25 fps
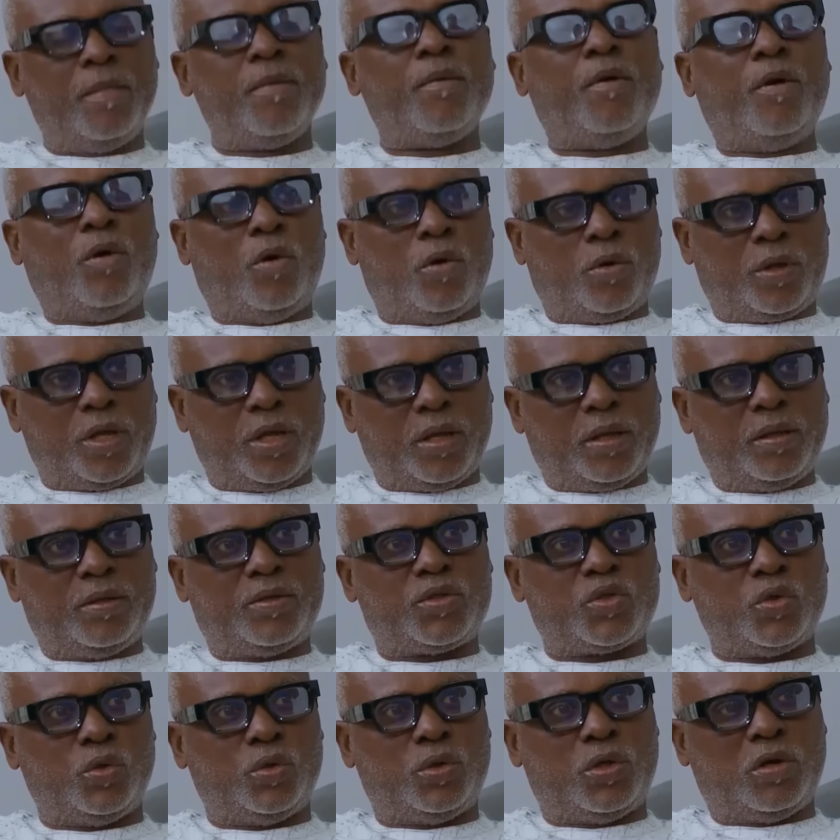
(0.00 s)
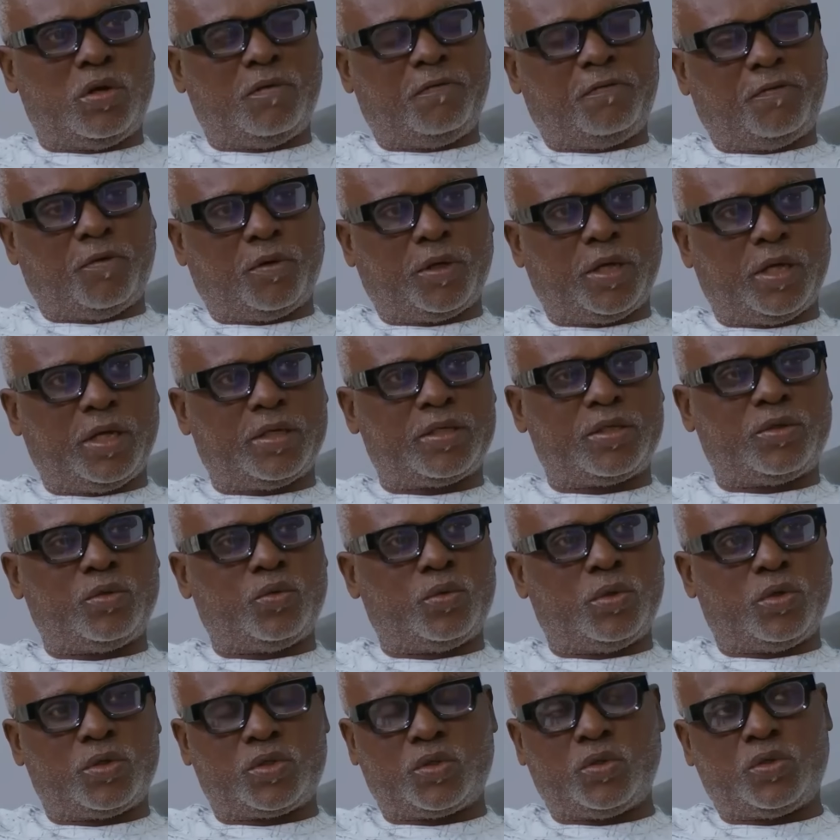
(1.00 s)
Okay, so don't forget, you
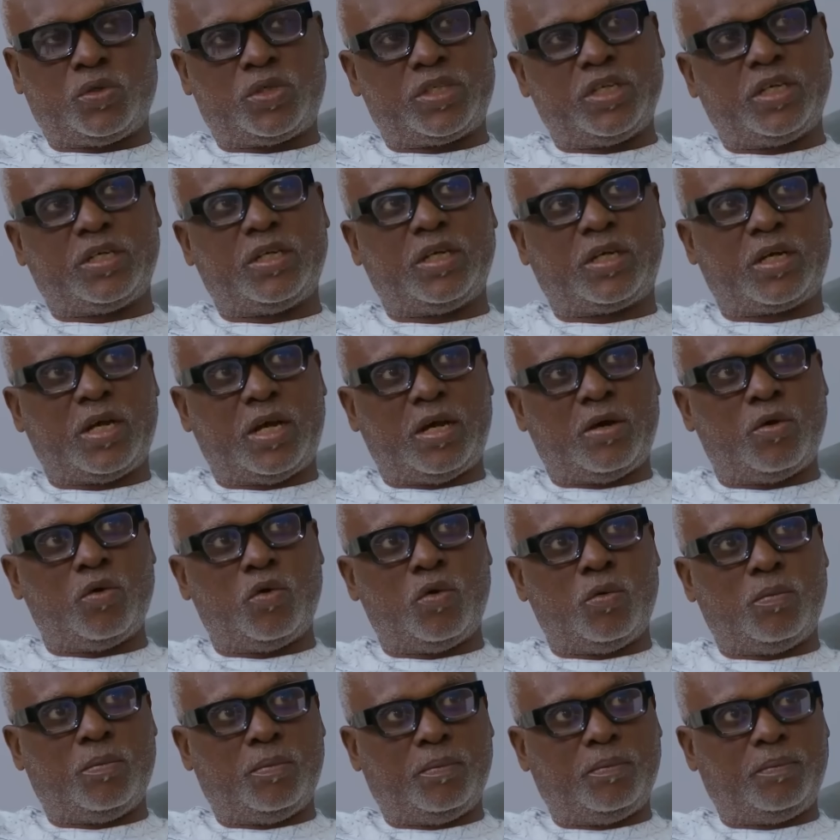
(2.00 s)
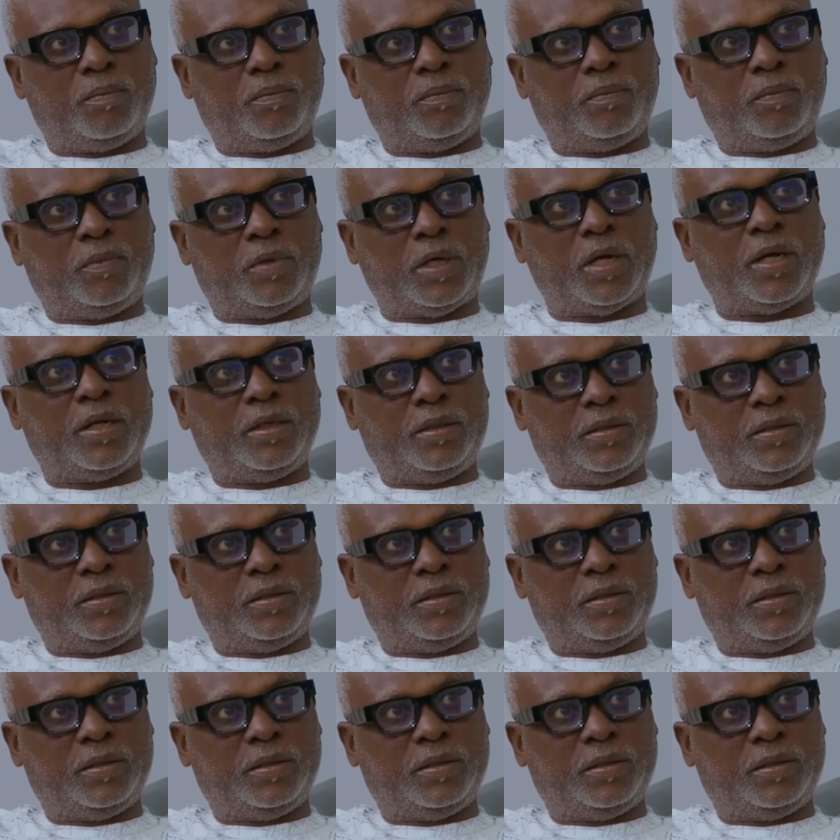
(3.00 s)
will also take the car home, right?